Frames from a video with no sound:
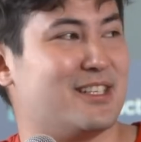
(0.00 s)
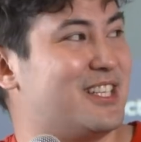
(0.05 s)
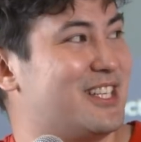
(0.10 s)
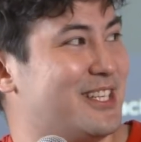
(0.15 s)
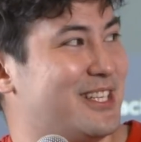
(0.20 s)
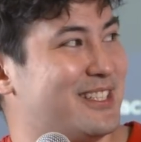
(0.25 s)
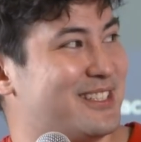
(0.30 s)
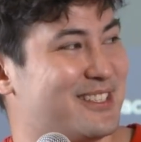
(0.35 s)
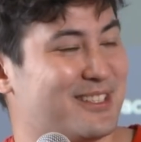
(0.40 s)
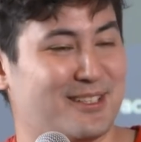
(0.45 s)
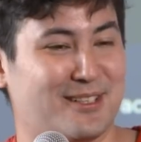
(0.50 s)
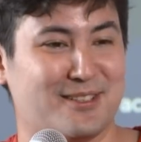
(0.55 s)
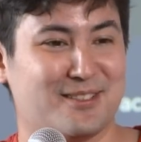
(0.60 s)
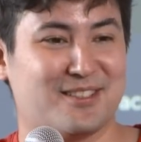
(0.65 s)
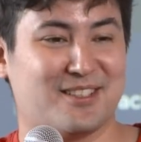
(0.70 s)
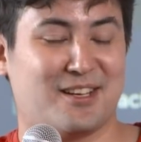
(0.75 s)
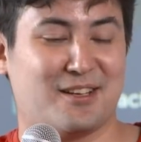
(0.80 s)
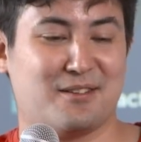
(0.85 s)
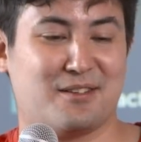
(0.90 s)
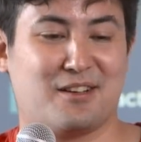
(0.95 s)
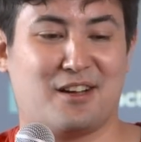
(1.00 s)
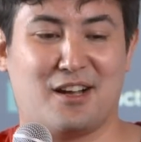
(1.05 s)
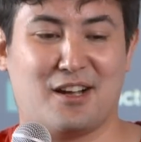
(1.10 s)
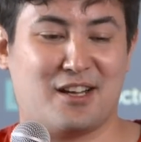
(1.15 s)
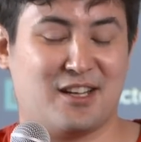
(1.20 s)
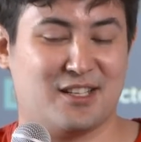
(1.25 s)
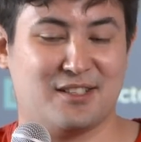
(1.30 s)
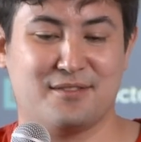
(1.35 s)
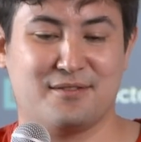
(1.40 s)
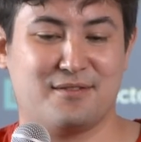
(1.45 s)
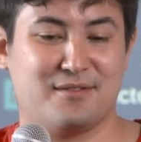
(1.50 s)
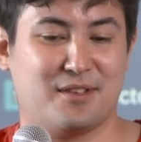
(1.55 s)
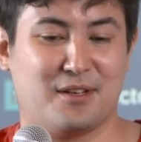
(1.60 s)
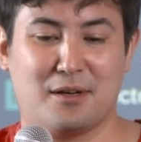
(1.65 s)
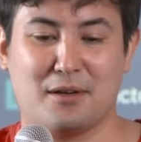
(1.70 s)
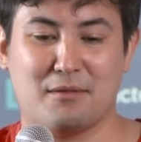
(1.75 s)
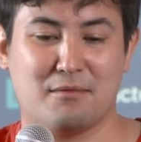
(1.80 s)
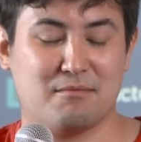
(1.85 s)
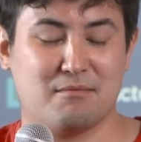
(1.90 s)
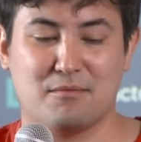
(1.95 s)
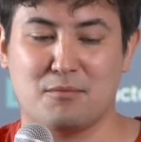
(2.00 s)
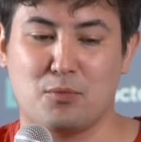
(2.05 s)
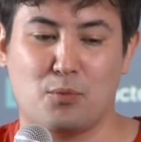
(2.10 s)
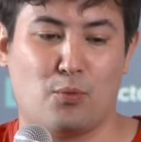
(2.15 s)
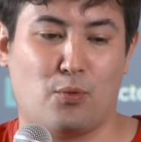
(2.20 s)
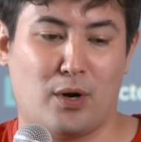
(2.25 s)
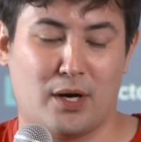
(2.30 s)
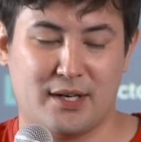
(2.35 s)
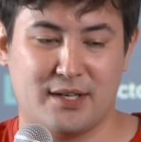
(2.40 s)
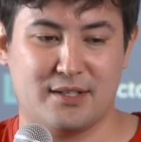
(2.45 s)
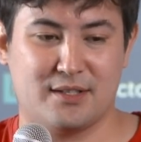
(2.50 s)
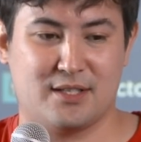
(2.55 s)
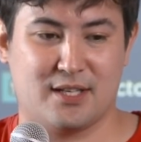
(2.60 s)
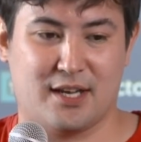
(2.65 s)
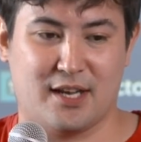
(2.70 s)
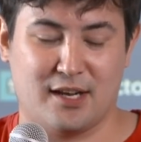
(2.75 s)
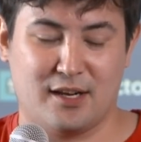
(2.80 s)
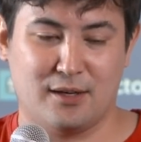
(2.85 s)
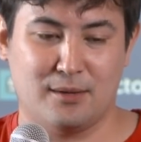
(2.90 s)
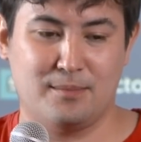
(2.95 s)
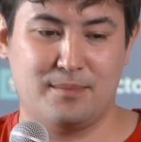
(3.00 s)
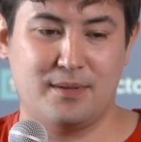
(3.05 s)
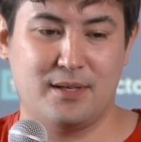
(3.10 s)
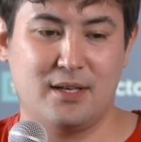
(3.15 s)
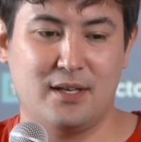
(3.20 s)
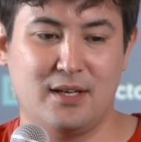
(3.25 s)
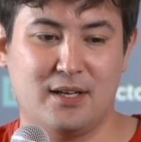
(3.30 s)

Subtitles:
So I kind of wanted to help.